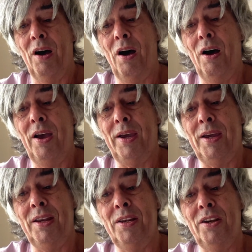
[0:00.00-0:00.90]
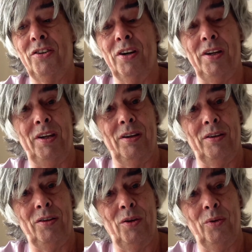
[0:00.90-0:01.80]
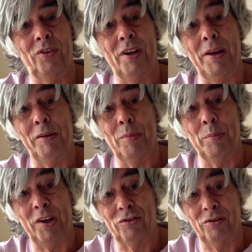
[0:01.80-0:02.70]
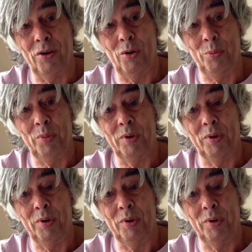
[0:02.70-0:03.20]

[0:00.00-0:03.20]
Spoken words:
I initially used a metronome